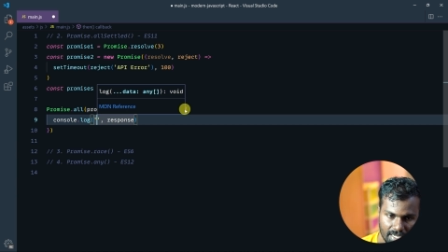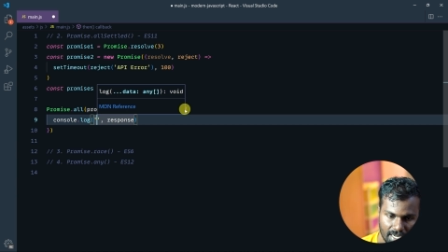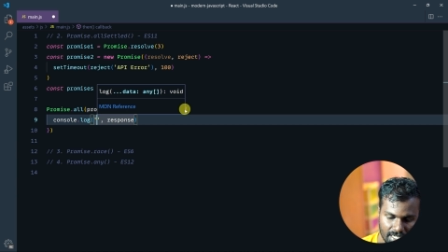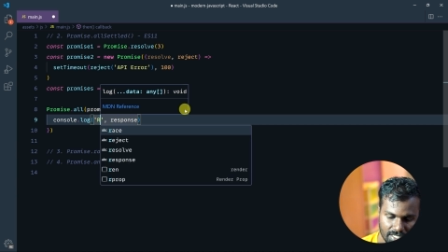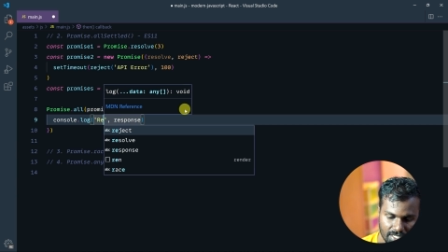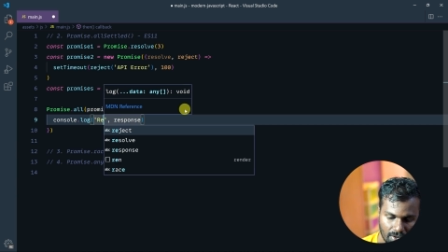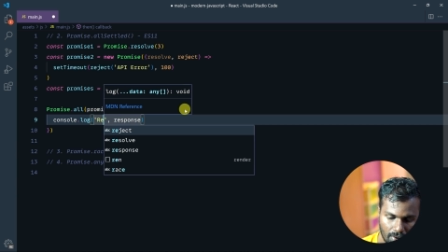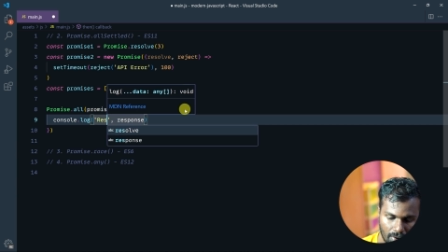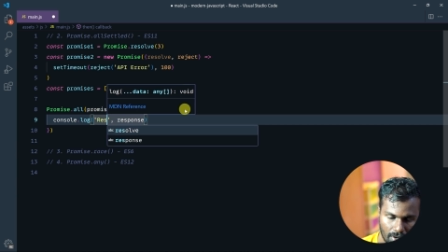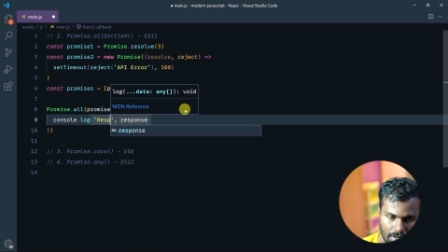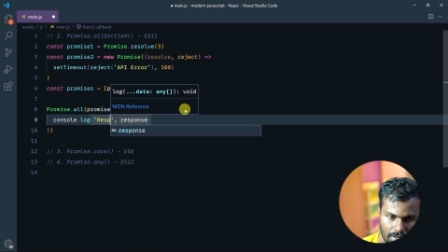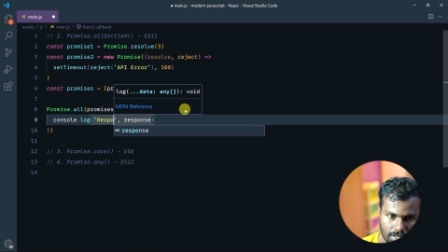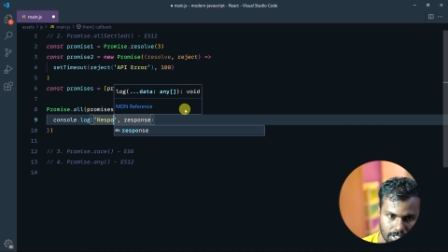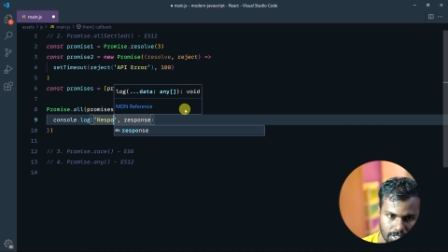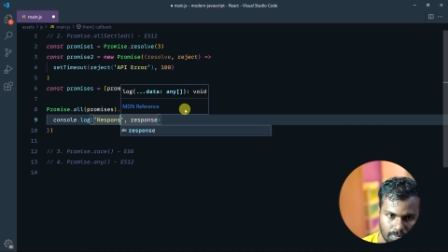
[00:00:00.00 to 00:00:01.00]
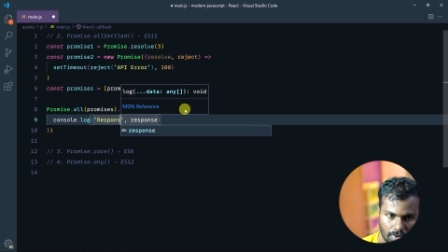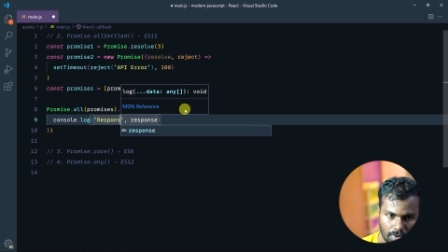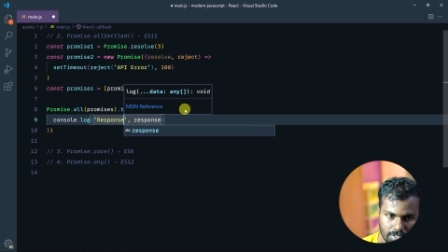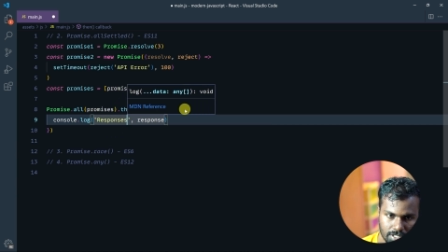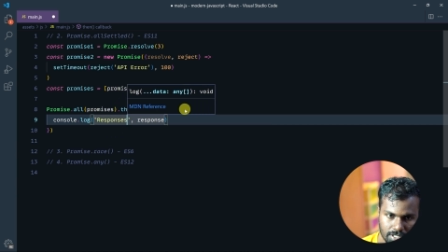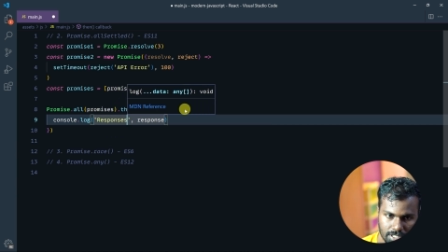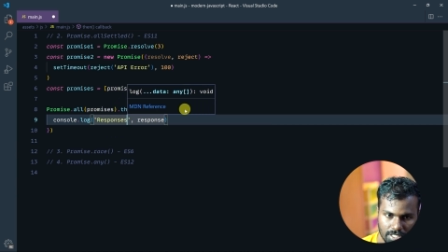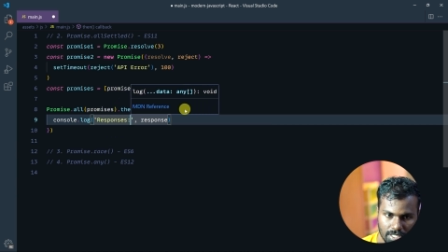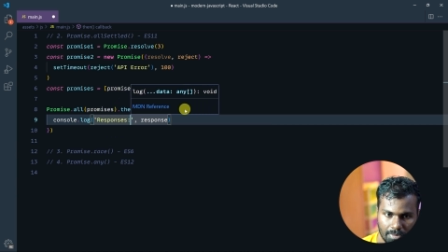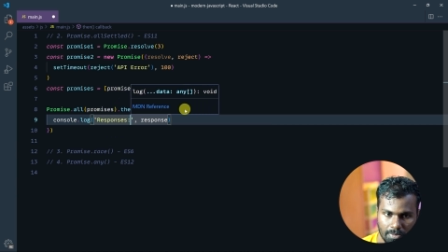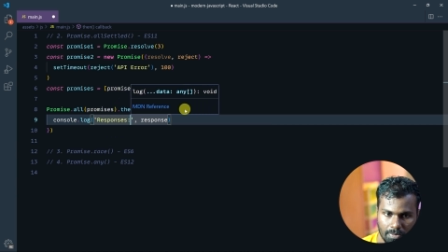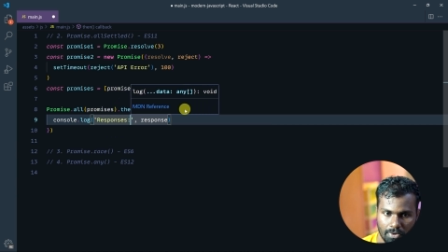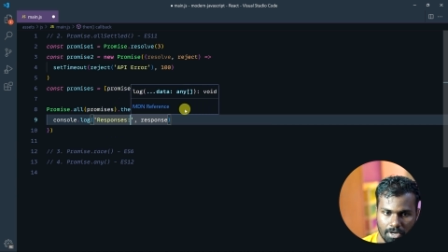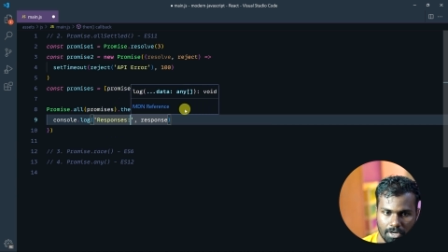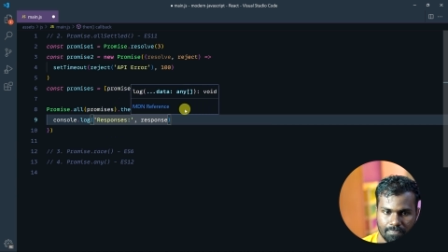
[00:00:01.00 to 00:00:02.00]
text call responses.
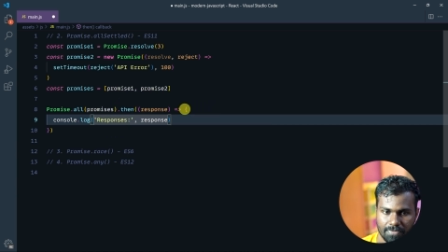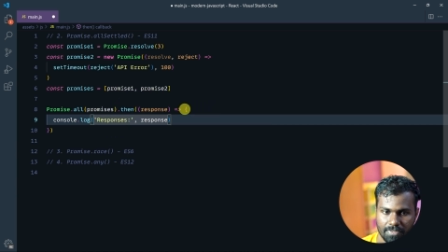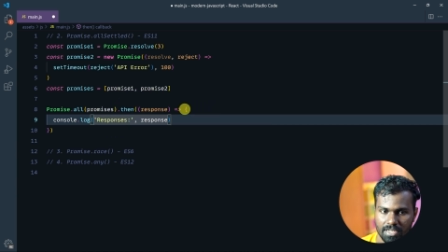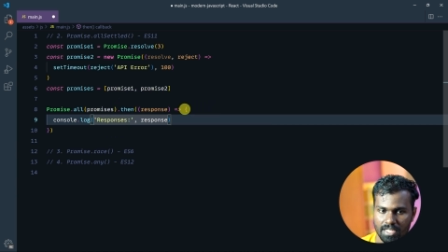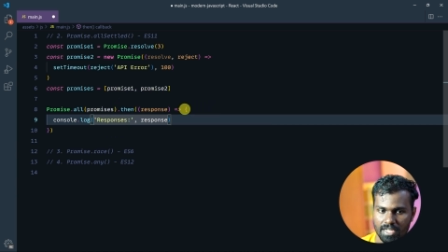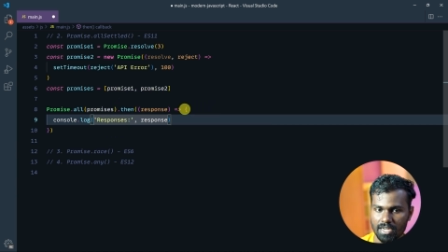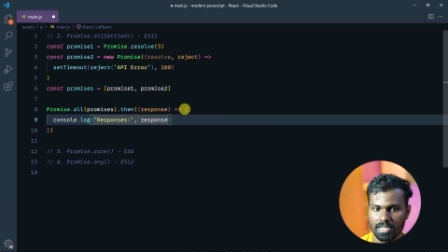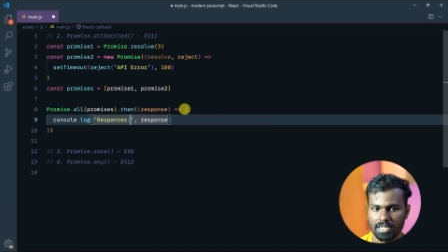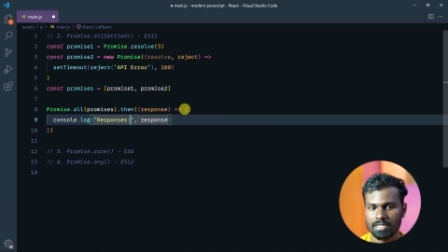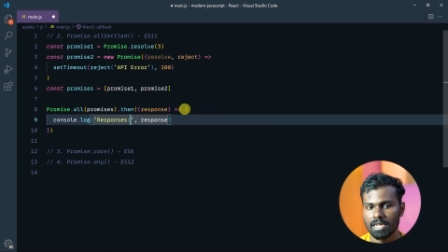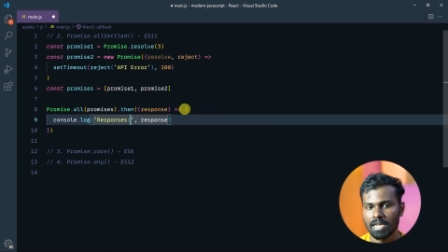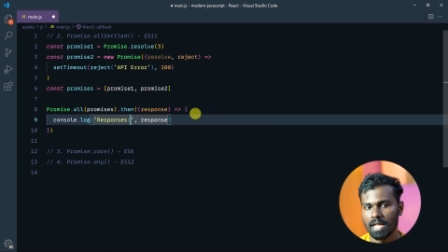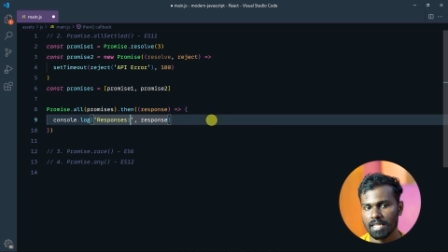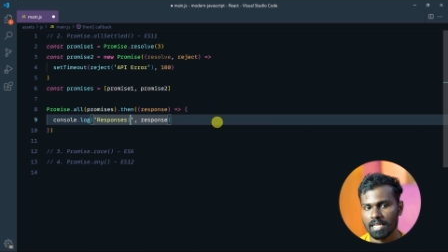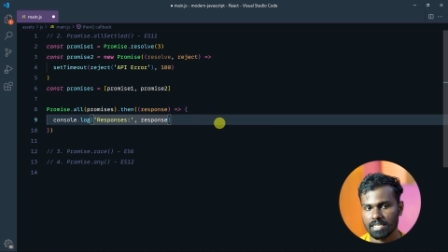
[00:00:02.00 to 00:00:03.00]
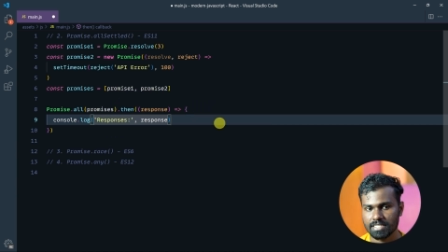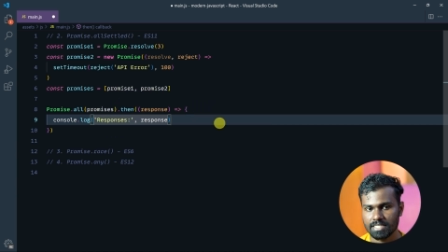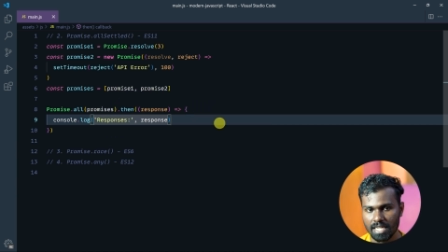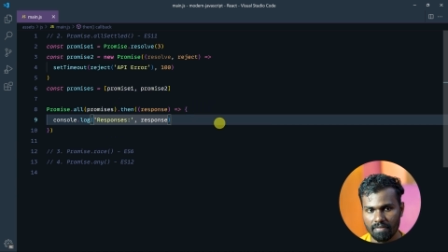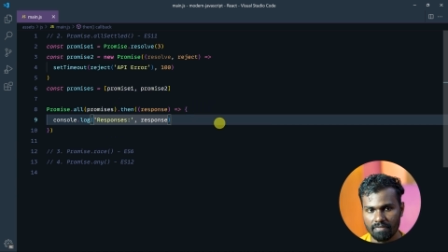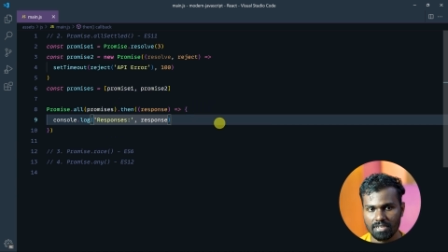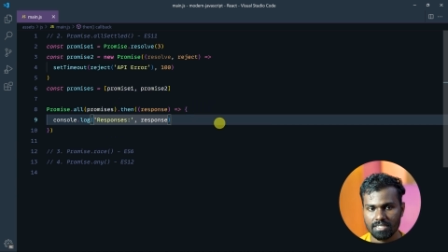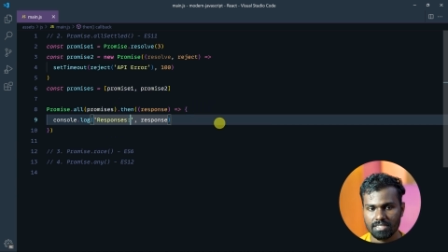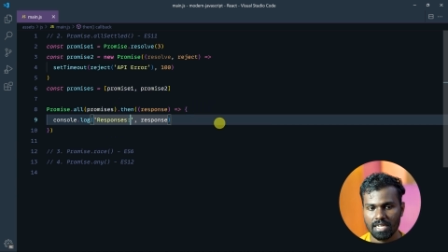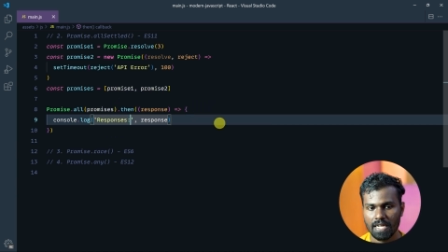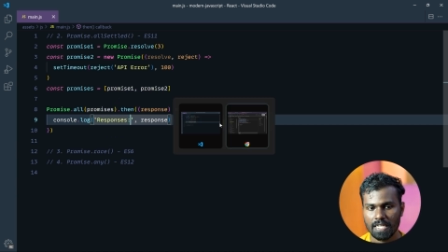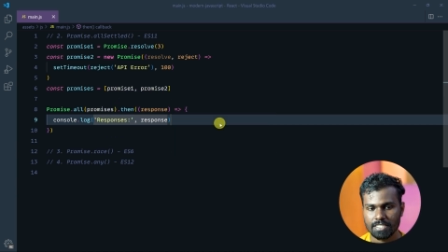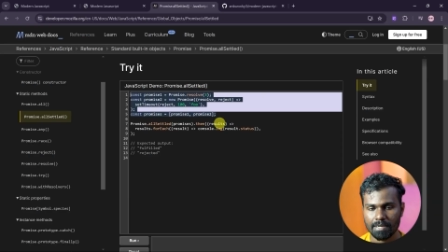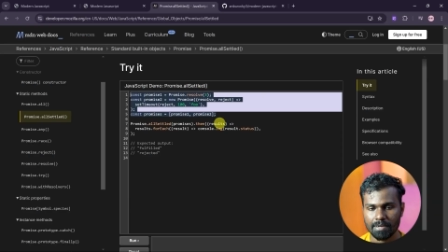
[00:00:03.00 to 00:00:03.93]
Let's save this.